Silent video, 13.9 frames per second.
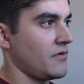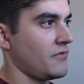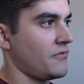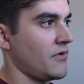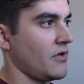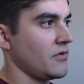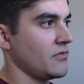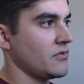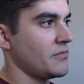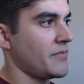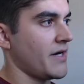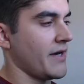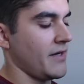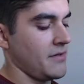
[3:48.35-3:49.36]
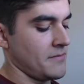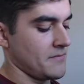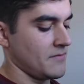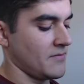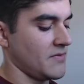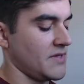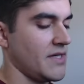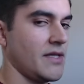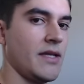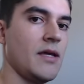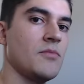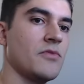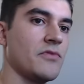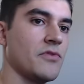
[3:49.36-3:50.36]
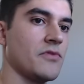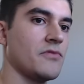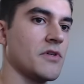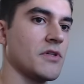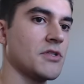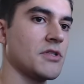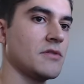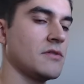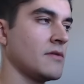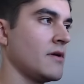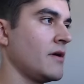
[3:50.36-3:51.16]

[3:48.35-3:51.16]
followed by the name of your function.